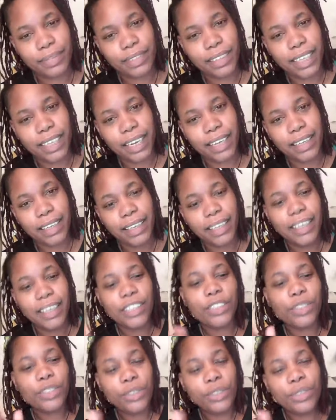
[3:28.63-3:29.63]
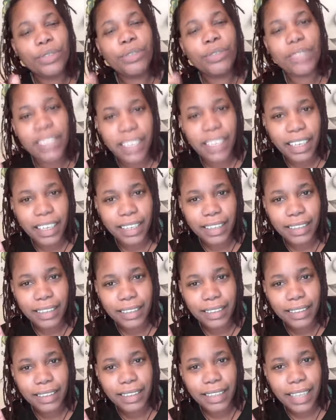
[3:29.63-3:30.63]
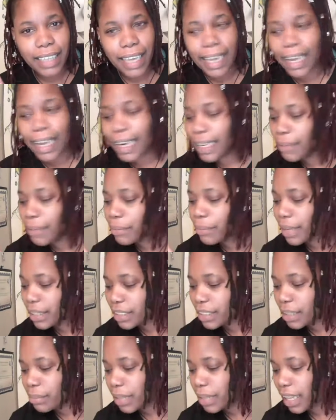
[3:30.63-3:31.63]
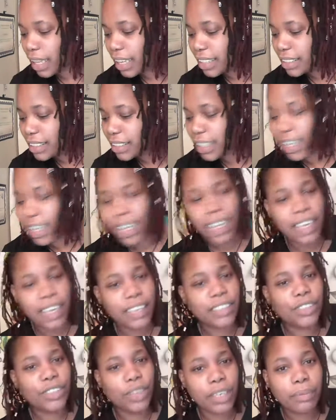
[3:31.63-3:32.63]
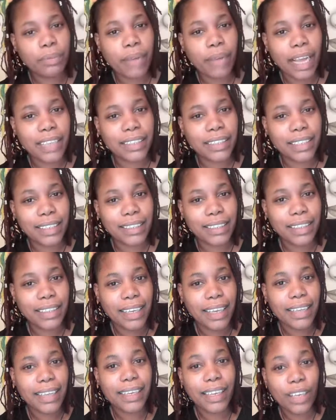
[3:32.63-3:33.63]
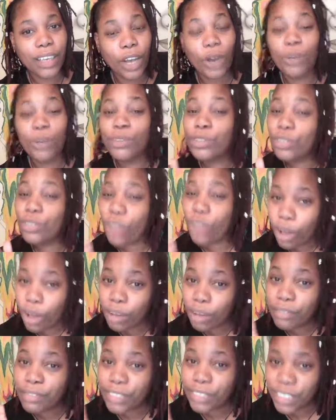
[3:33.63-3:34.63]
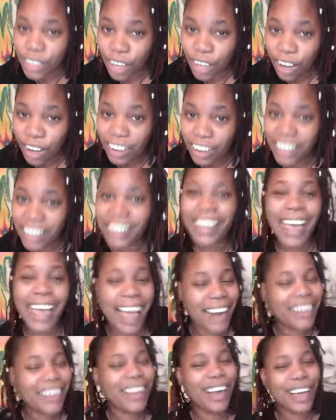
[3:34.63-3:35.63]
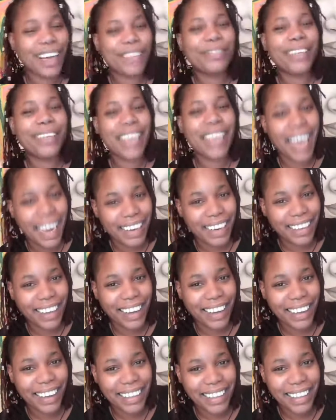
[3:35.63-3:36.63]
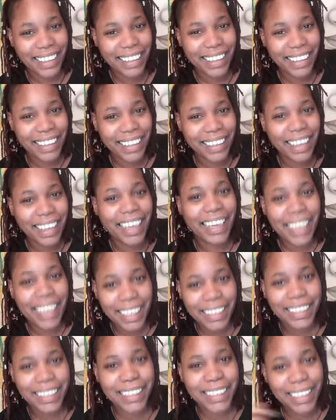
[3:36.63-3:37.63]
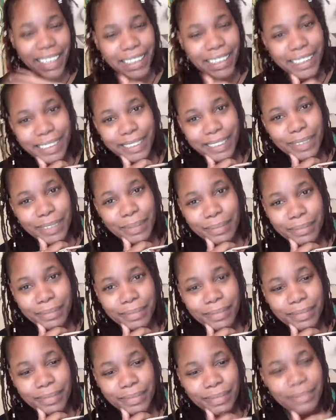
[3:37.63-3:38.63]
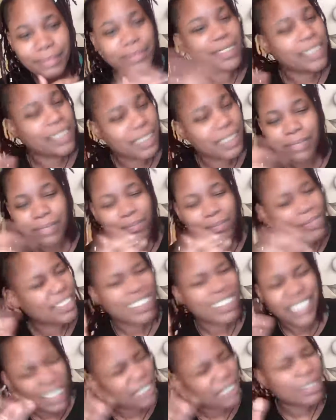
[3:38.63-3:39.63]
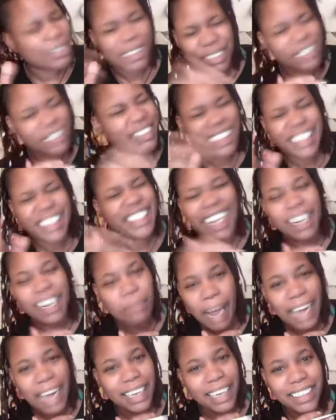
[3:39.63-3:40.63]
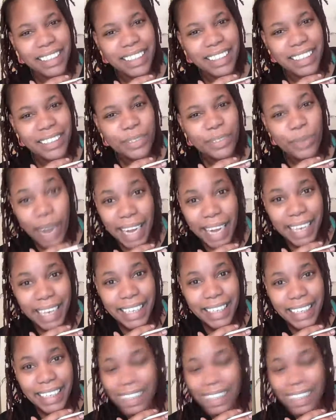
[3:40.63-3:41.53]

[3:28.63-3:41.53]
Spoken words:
Okay. Do you think that Mary J. Blige and Toni Braxton can go song for song, catalog for catalog against each other? Just think about it, right?